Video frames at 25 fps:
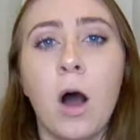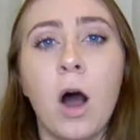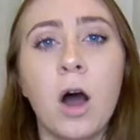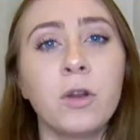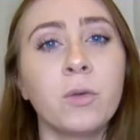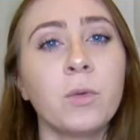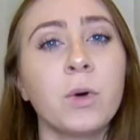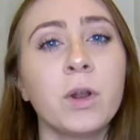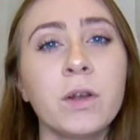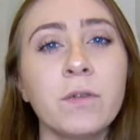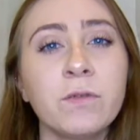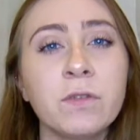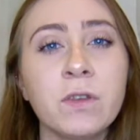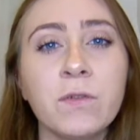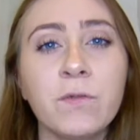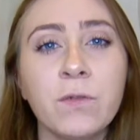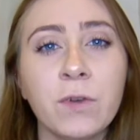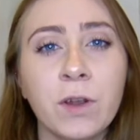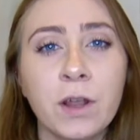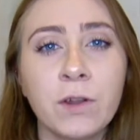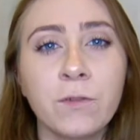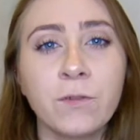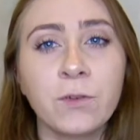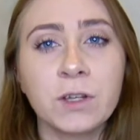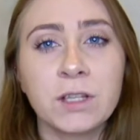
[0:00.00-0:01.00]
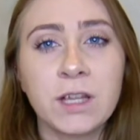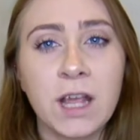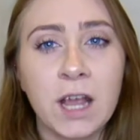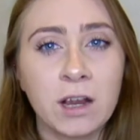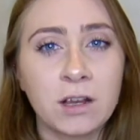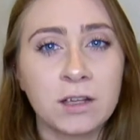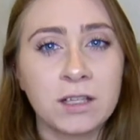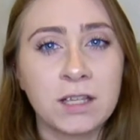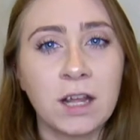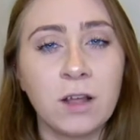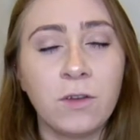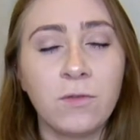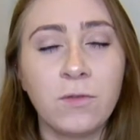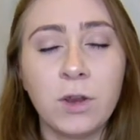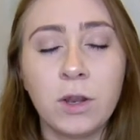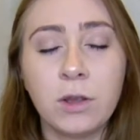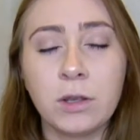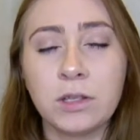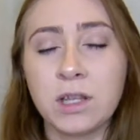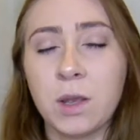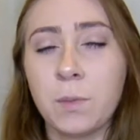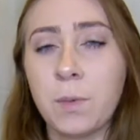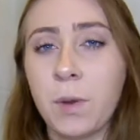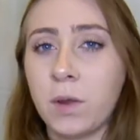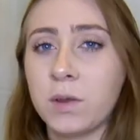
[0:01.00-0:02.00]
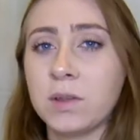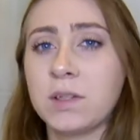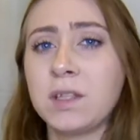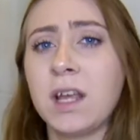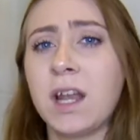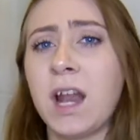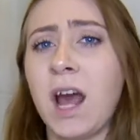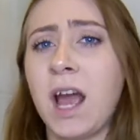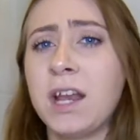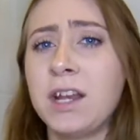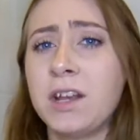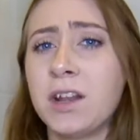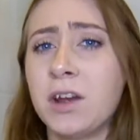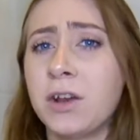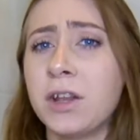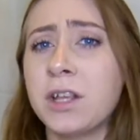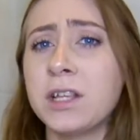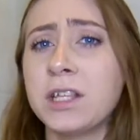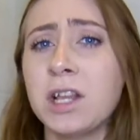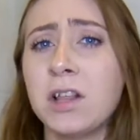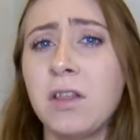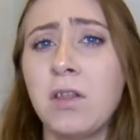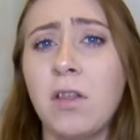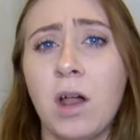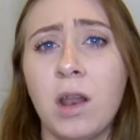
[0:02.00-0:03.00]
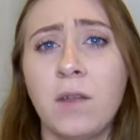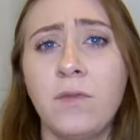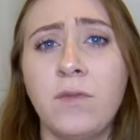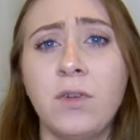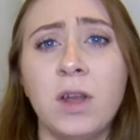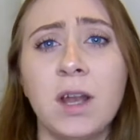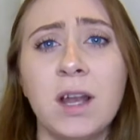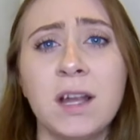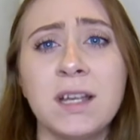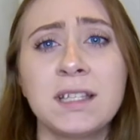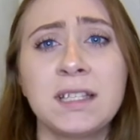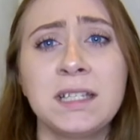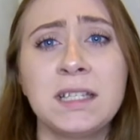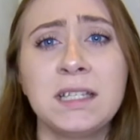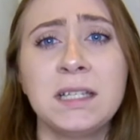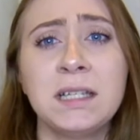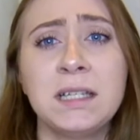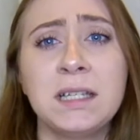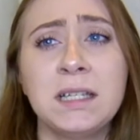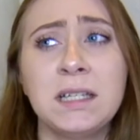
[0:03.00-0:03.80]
On one of the very first hairstyle videos I posted, I noticed a lot of you guys